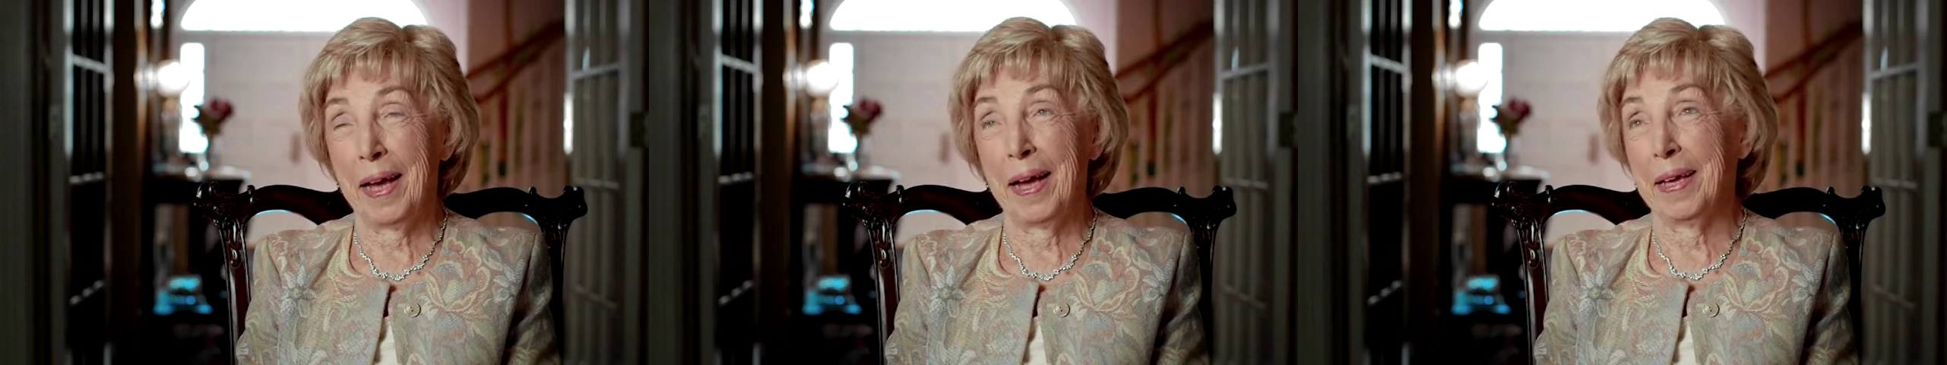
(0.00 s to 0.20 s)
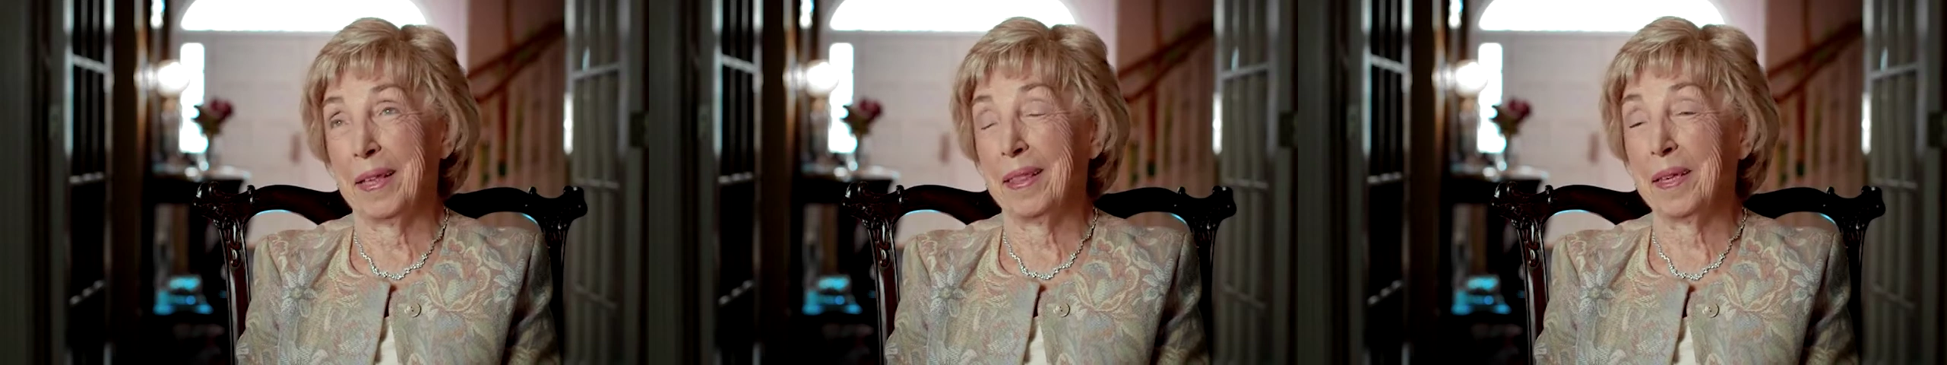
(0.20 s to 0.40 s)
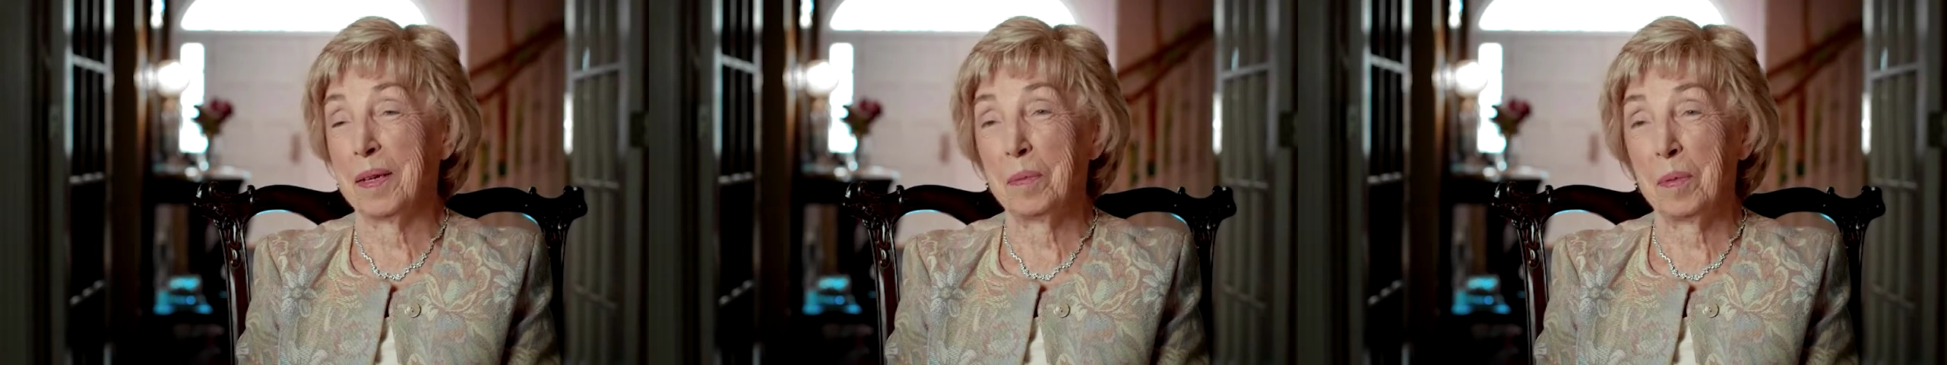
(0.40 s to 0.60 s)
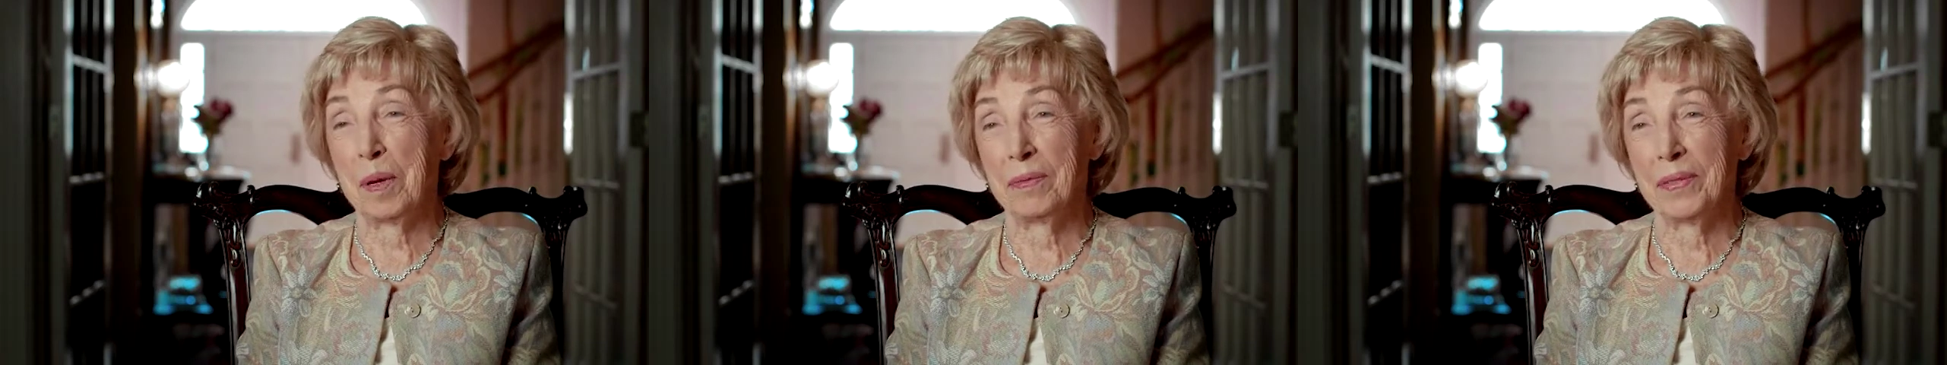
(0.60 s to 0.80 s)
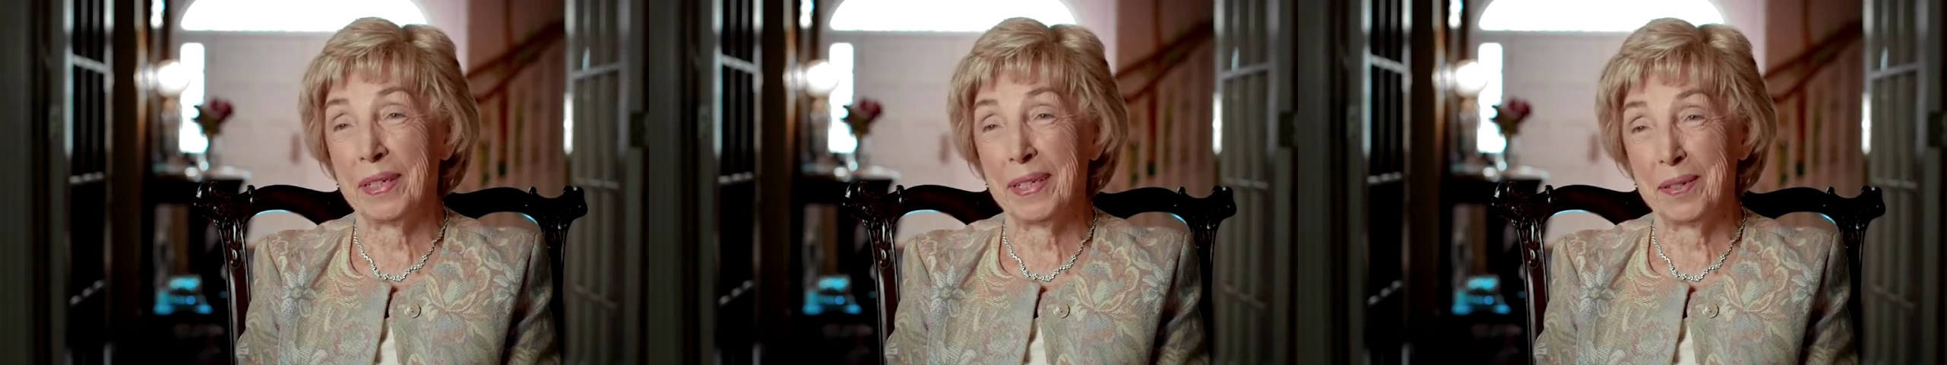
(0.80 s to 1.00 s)
I think
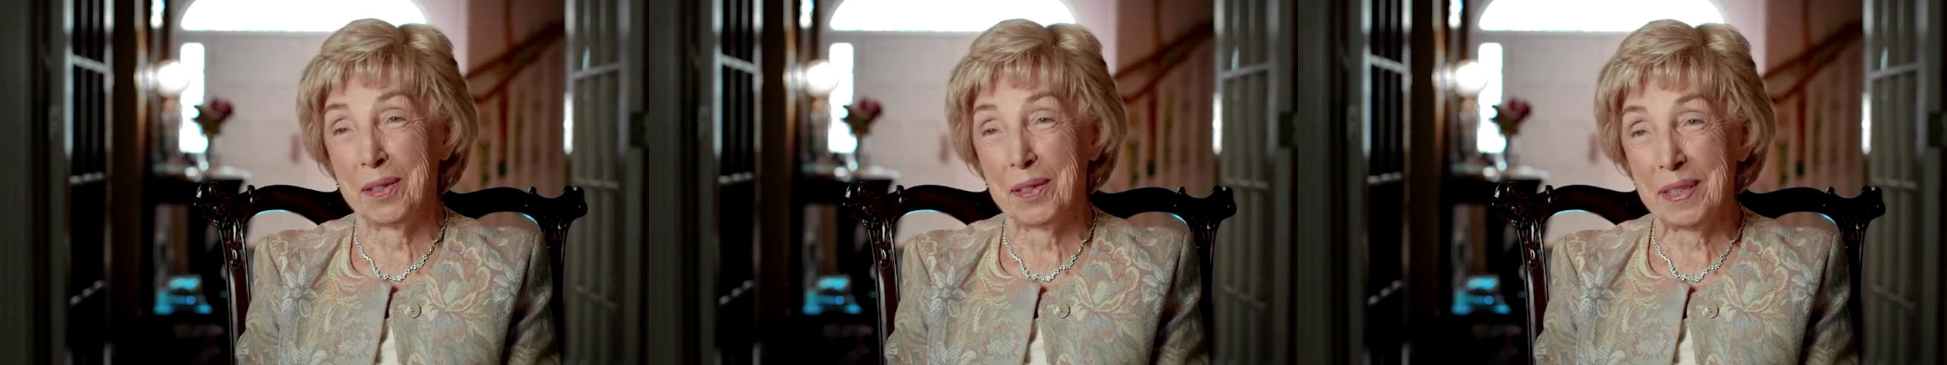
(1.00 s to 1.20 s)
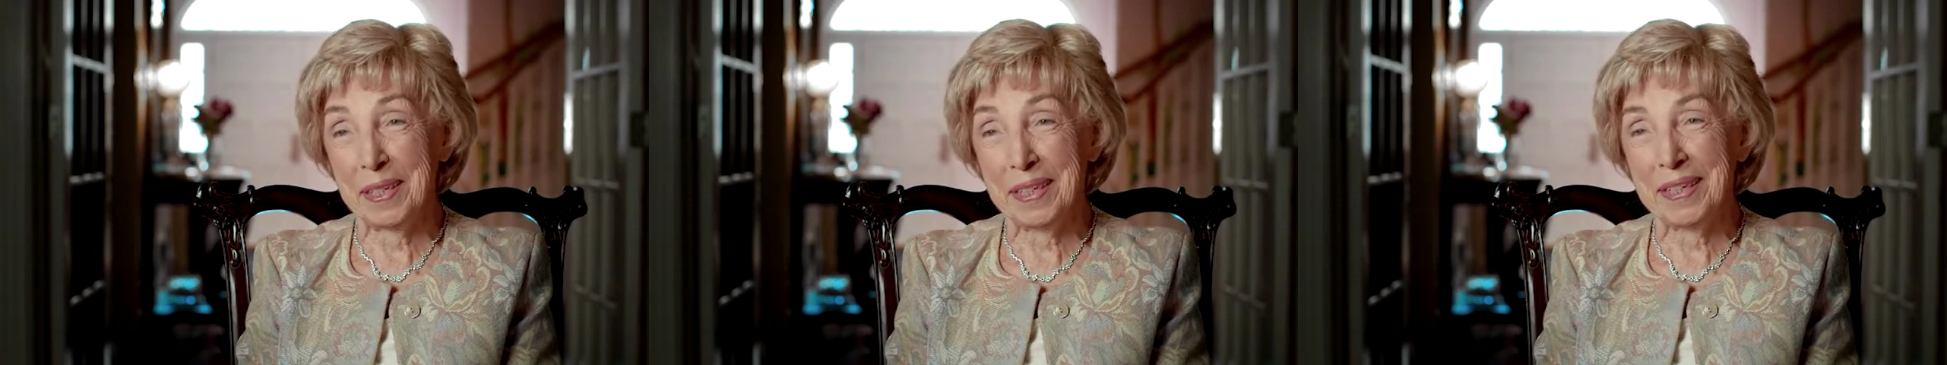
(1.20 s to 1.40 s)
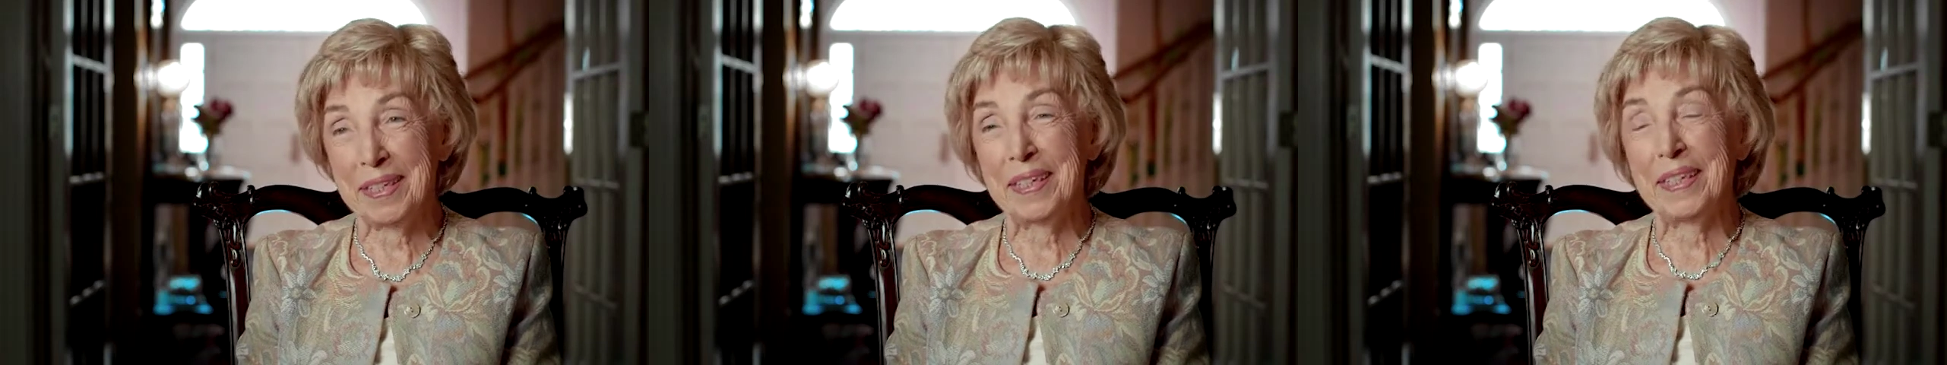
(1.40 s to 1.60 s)
providentially.